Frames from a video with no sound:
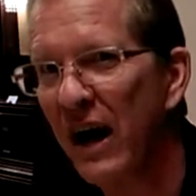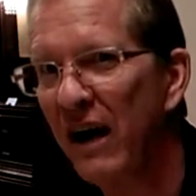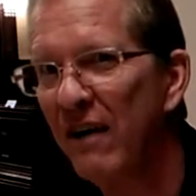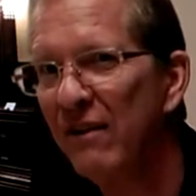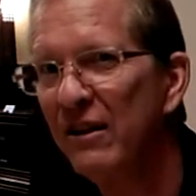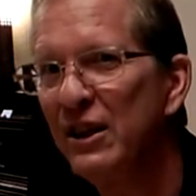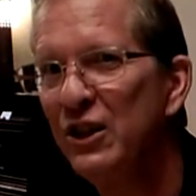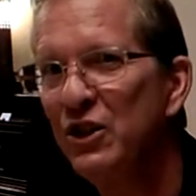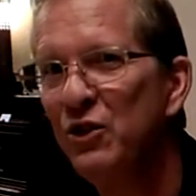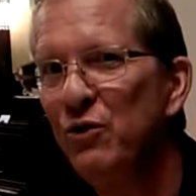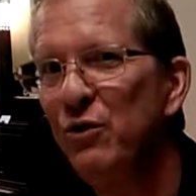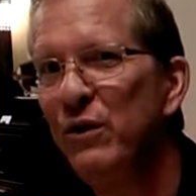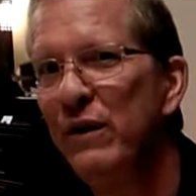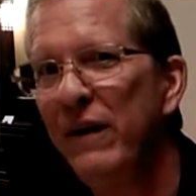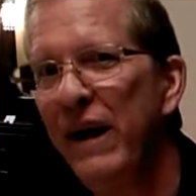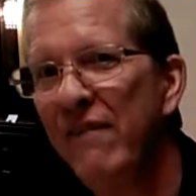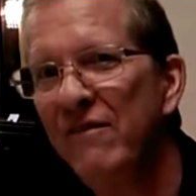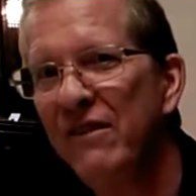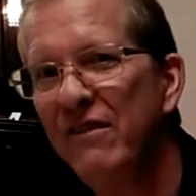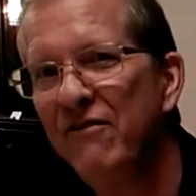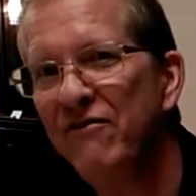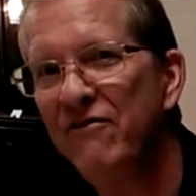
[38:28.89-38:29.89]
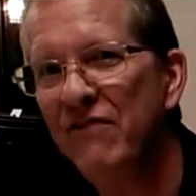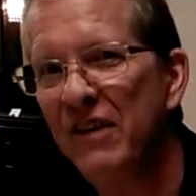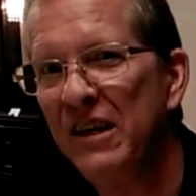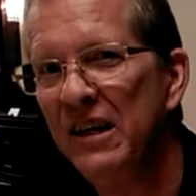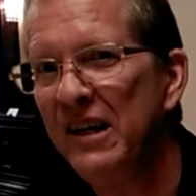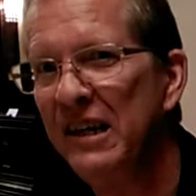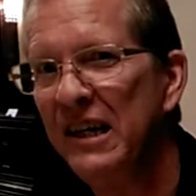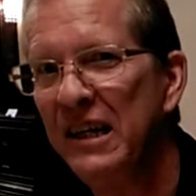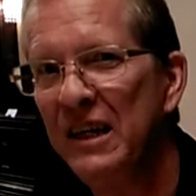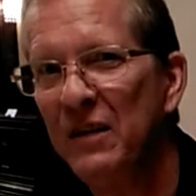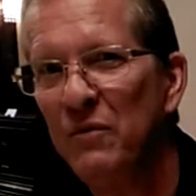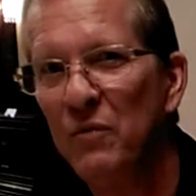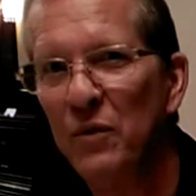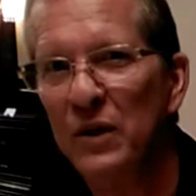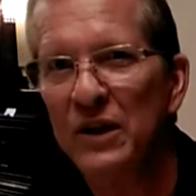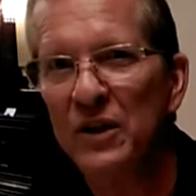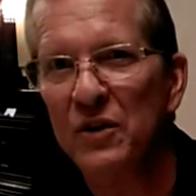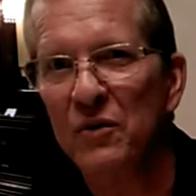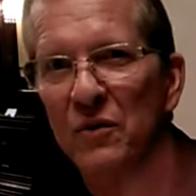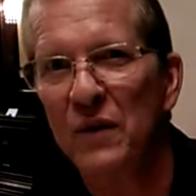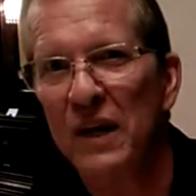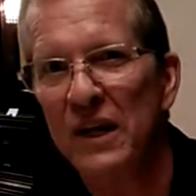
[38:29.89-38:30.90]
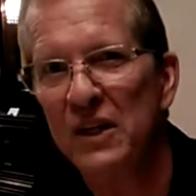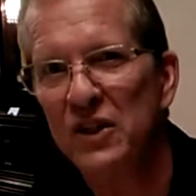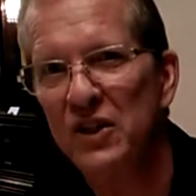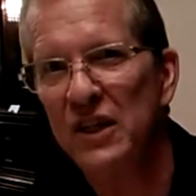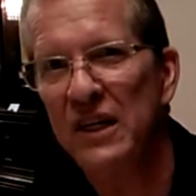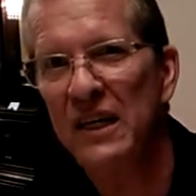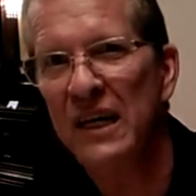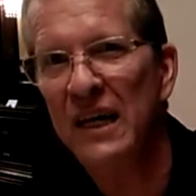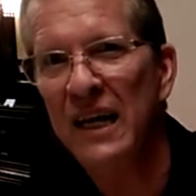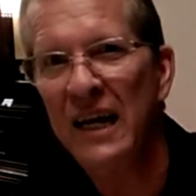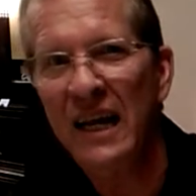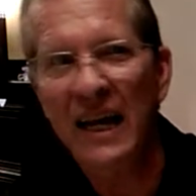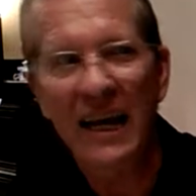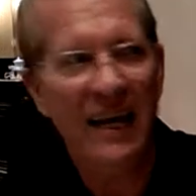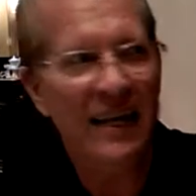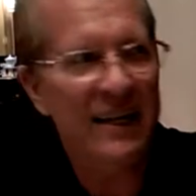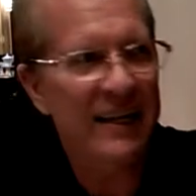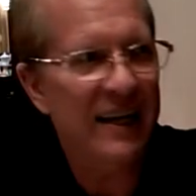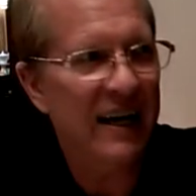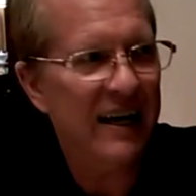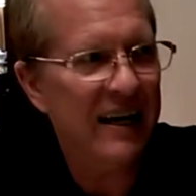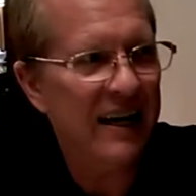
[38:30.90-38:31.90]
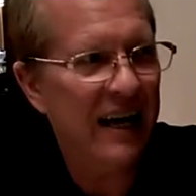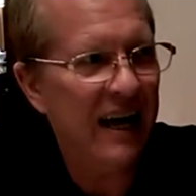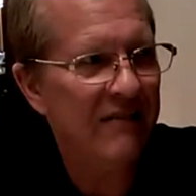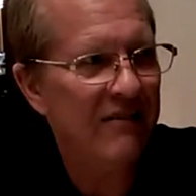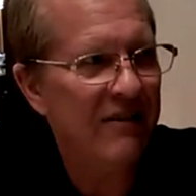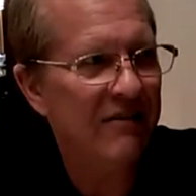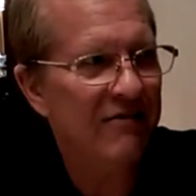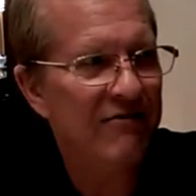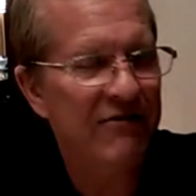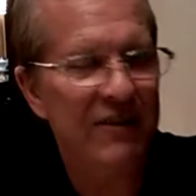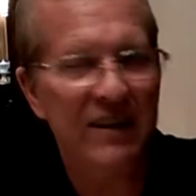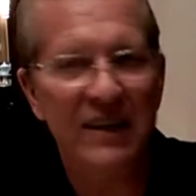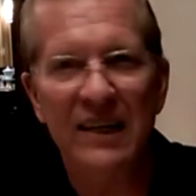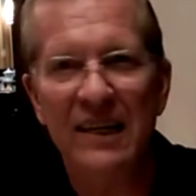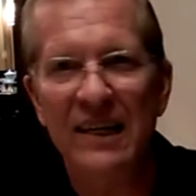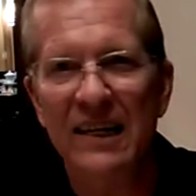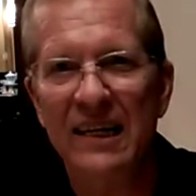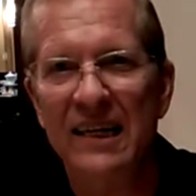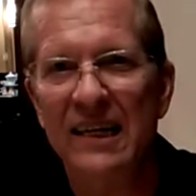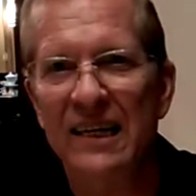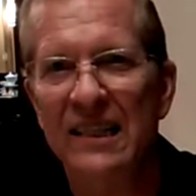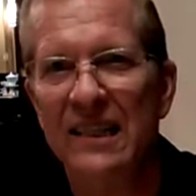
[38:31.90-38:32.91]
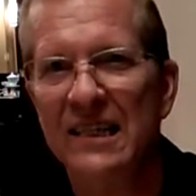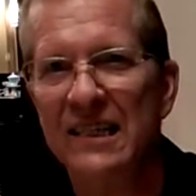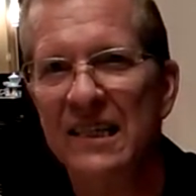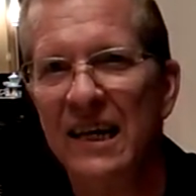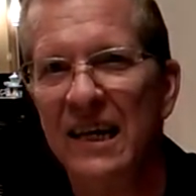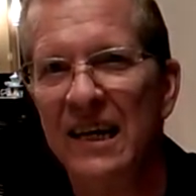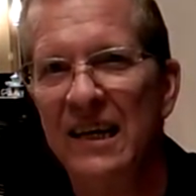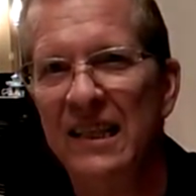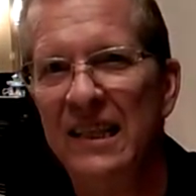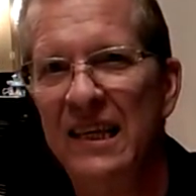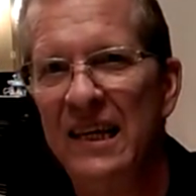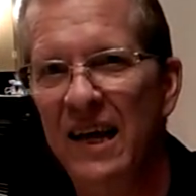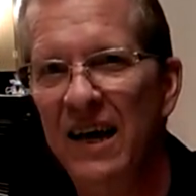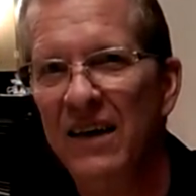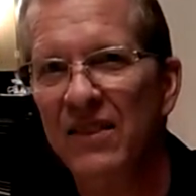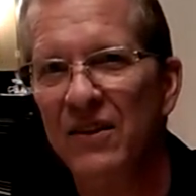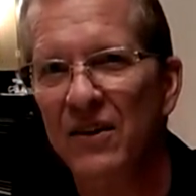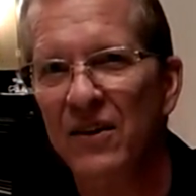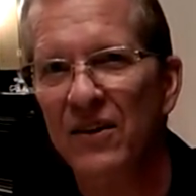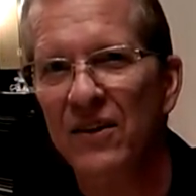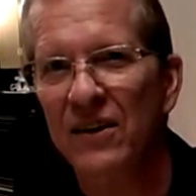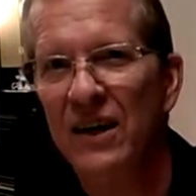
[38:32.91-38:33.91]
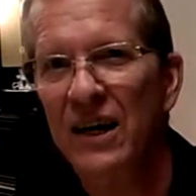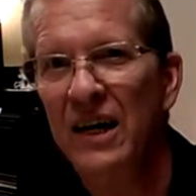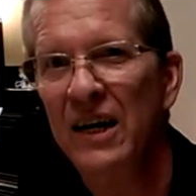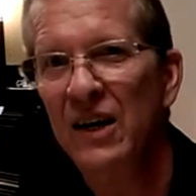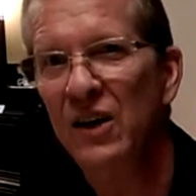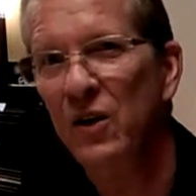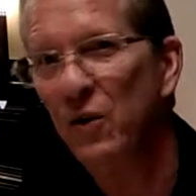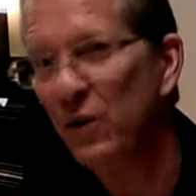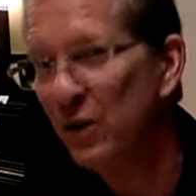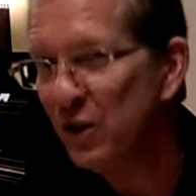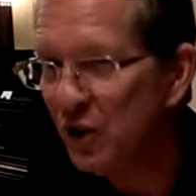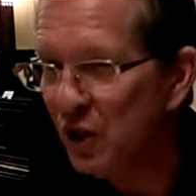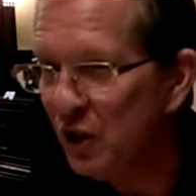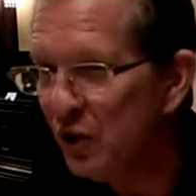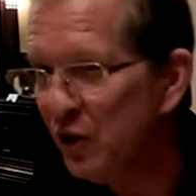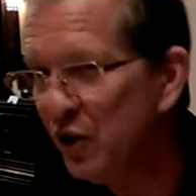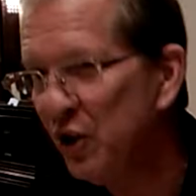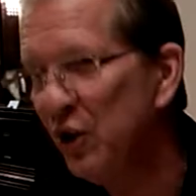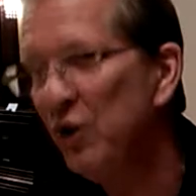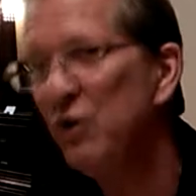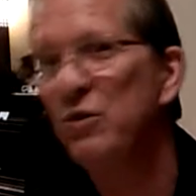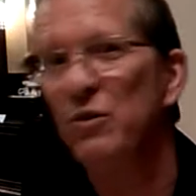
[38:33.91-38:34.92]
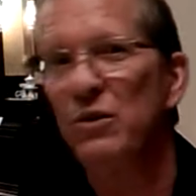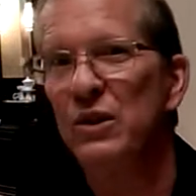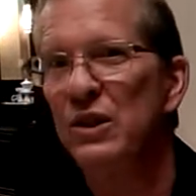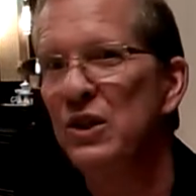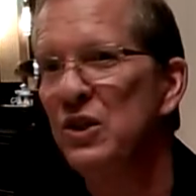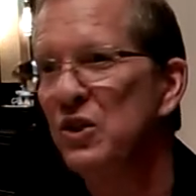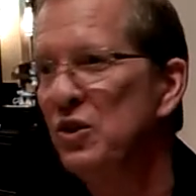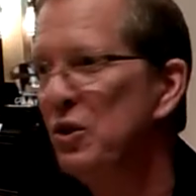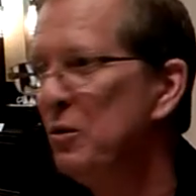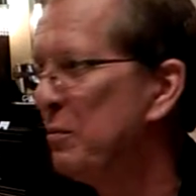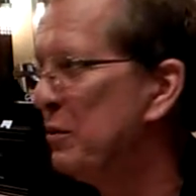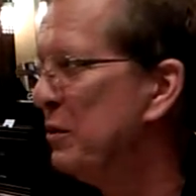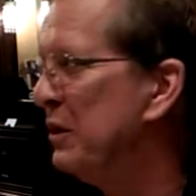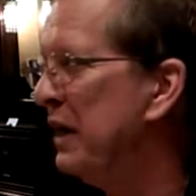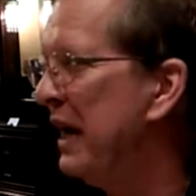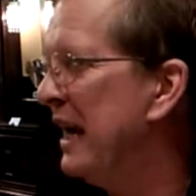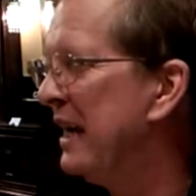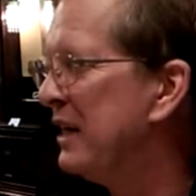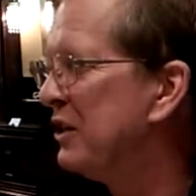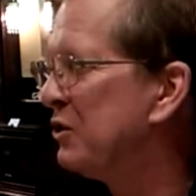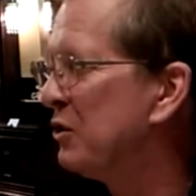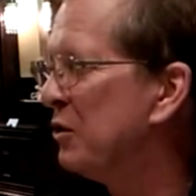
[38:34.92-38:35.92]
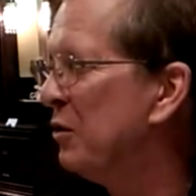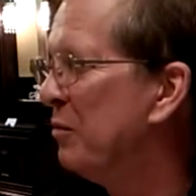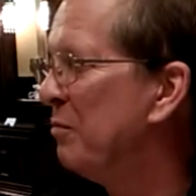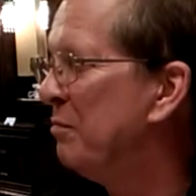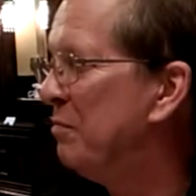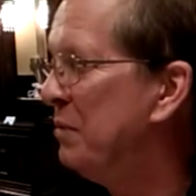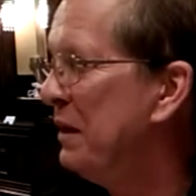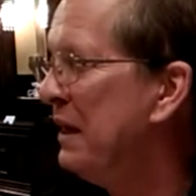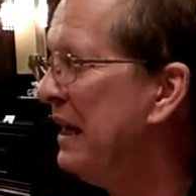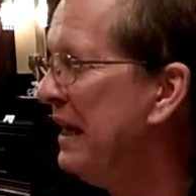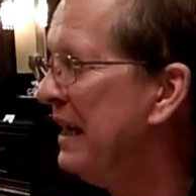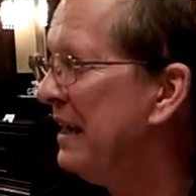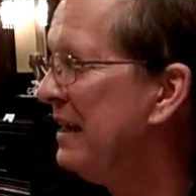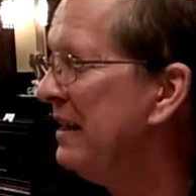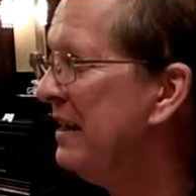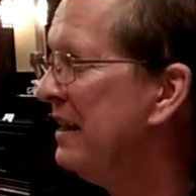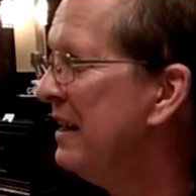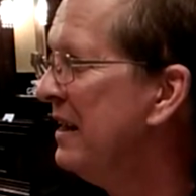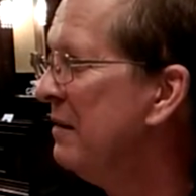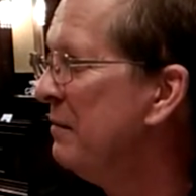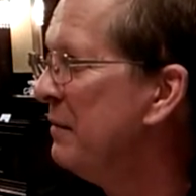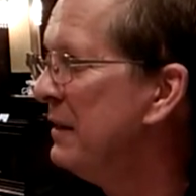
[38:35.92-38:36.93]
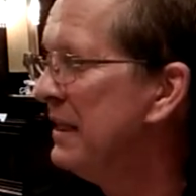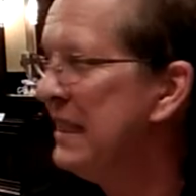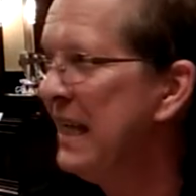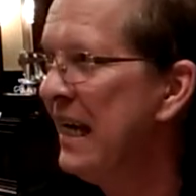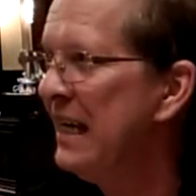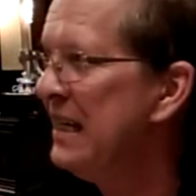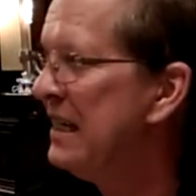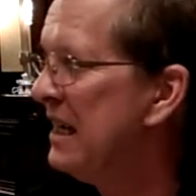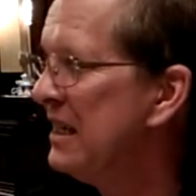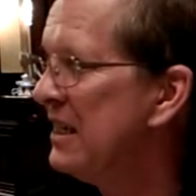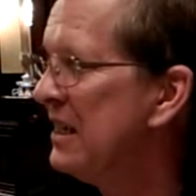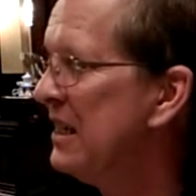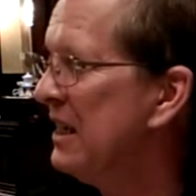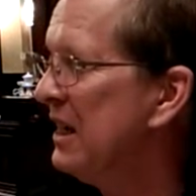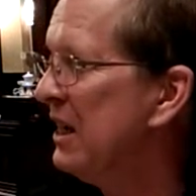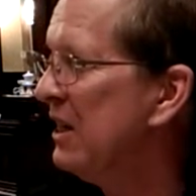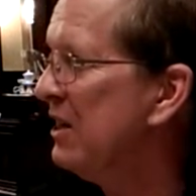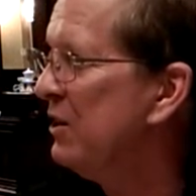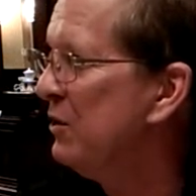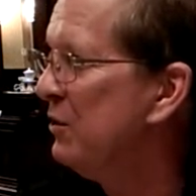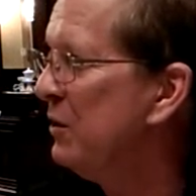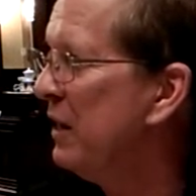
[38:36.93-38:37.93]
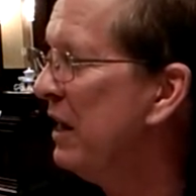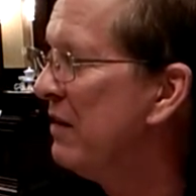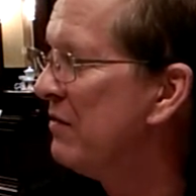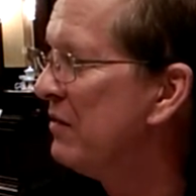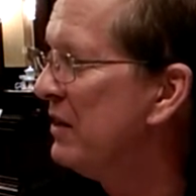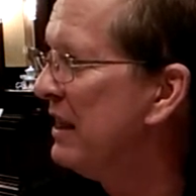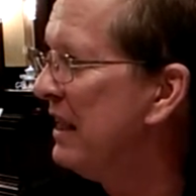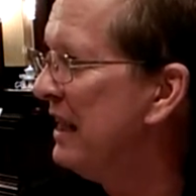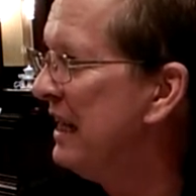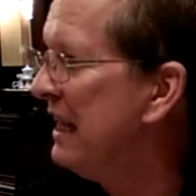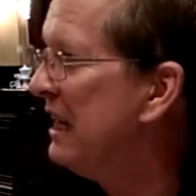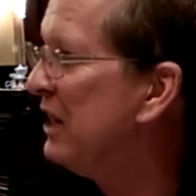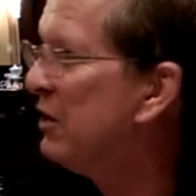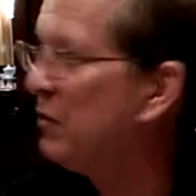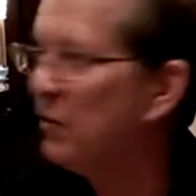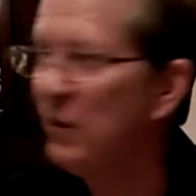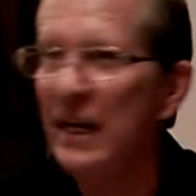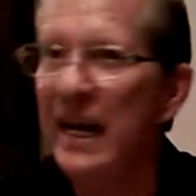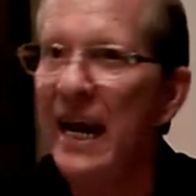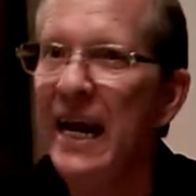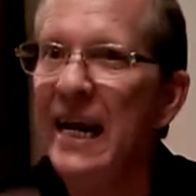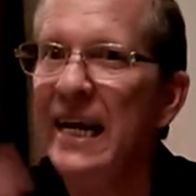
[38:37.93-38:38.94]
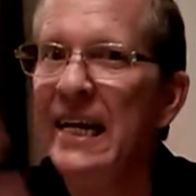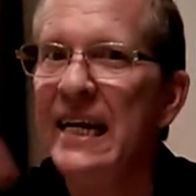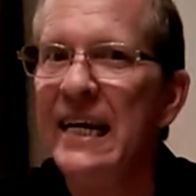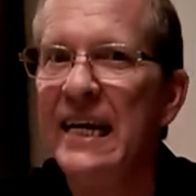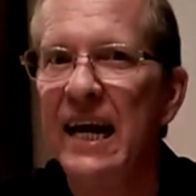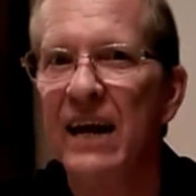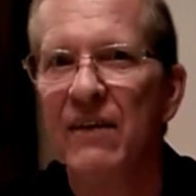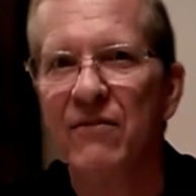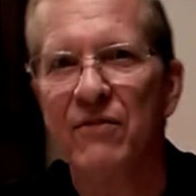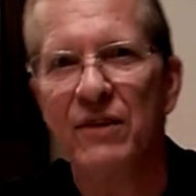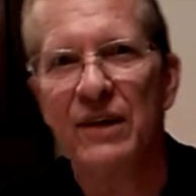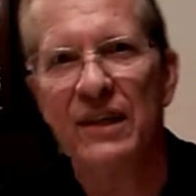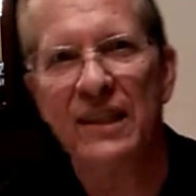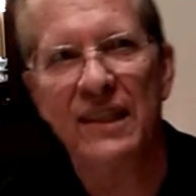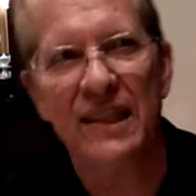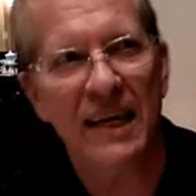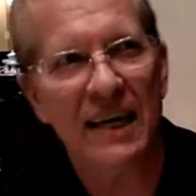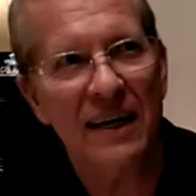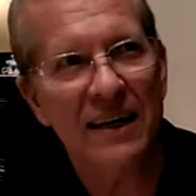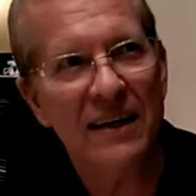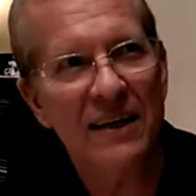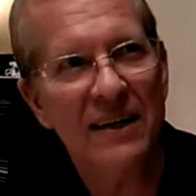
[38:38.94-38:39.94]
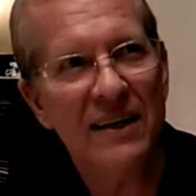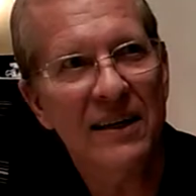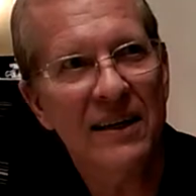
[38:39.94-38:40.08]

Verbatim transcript: How could you have infinity in one direction and not have infinity in this in the other? Of course, you do through this supernatural being, but that doesn't include everything. He created everything.